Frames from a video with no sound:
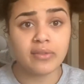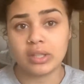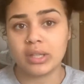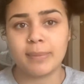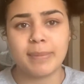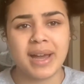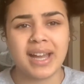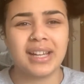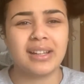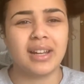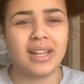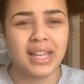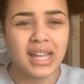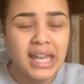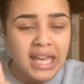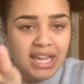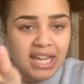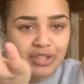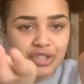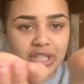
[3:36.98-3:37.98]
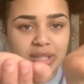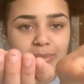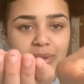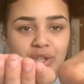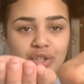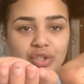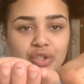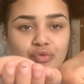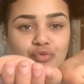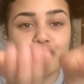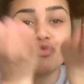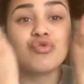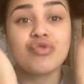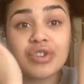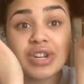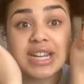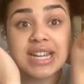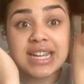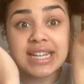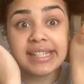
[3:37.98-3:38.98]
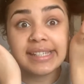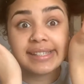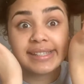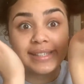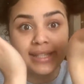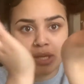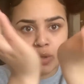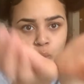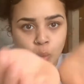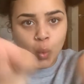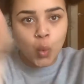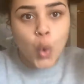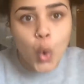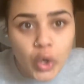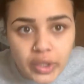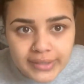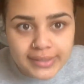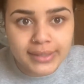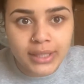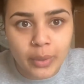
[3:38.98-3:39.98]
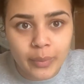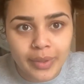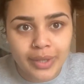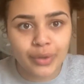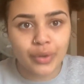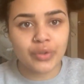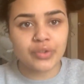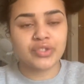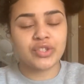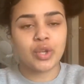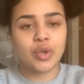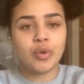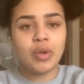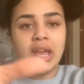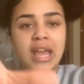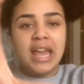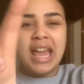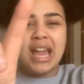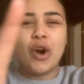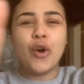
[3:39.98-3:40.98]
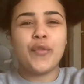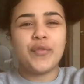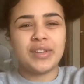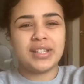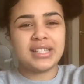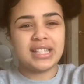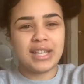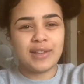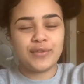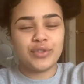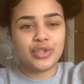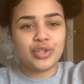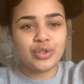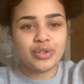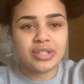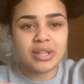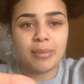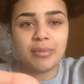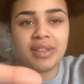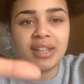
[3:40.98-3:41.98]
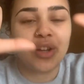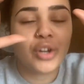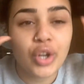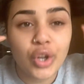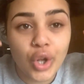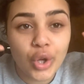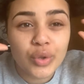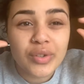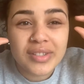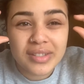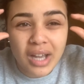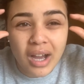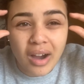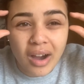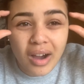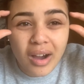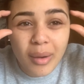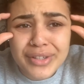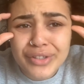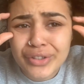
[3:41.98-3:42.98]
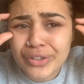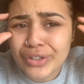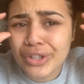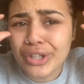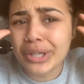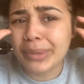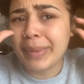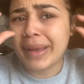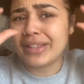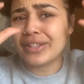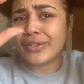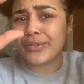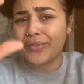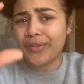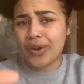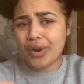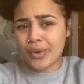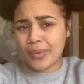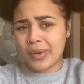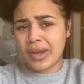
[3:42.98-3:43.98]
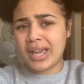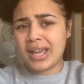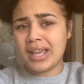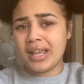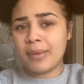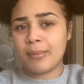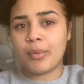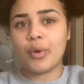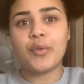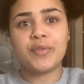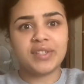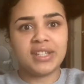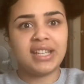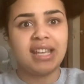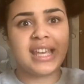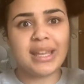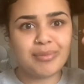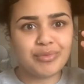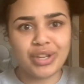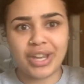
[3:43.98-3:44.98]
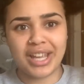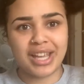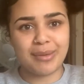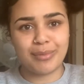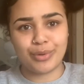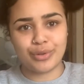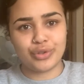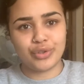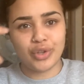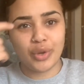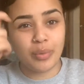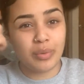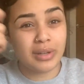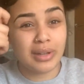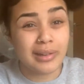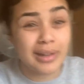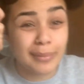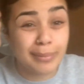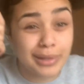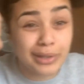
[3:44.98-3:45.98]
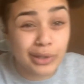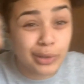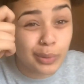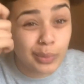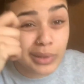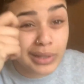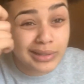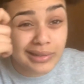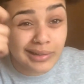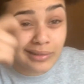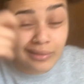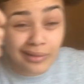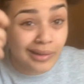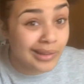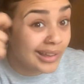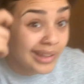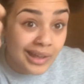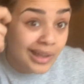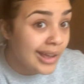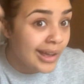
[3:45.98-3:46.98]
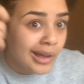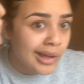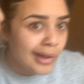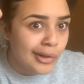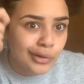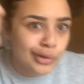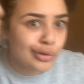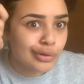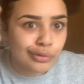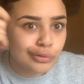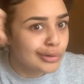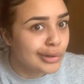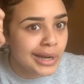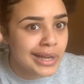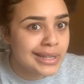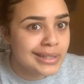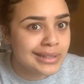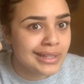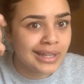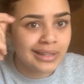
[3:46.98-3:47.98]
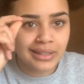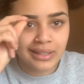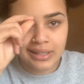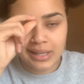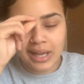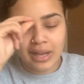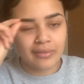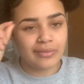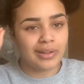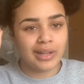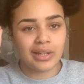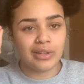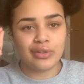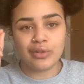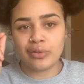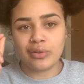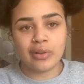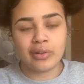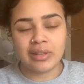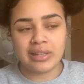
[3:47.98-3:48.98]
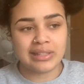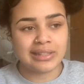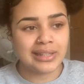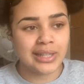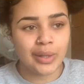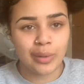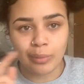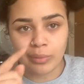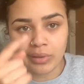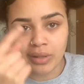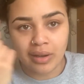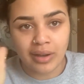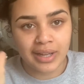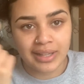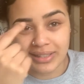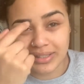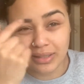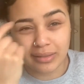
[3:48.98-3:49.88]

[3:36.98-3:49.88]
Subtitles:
on the back, like it just makes you really see what's going on. So obviously if you do something closer, it's going to look better far away, but obviously keep checking because you don't want to like be tweezing like crazy and then have like, you know, these little lines,